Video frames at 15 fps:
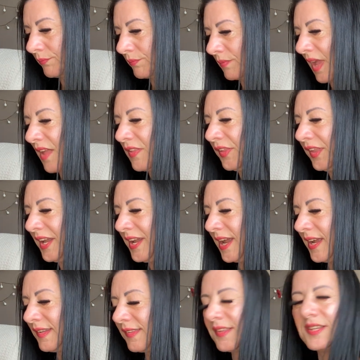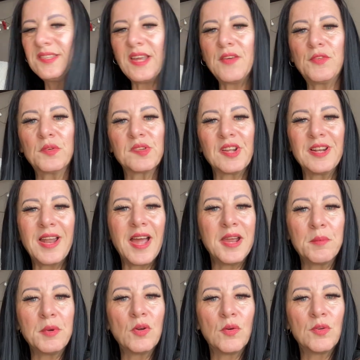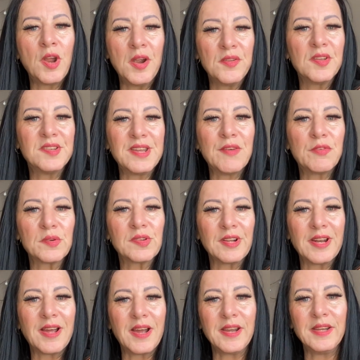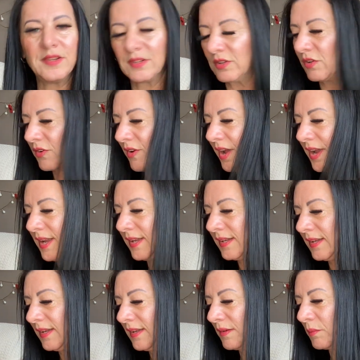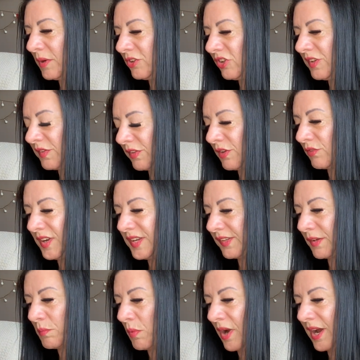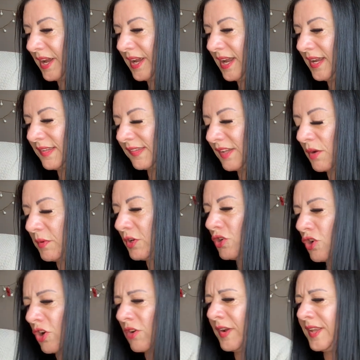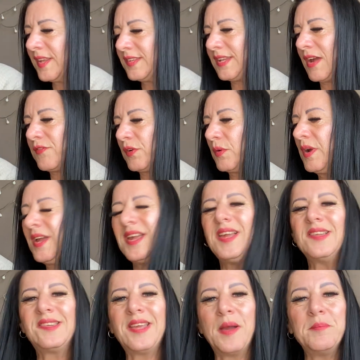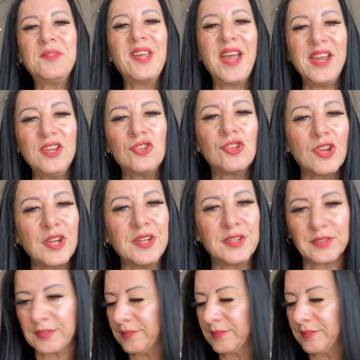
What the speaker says: And the thing is, the devil's a lie. We all know the devil's a lie, all right? Which is the reason why it's so alluring. The devil is temptation.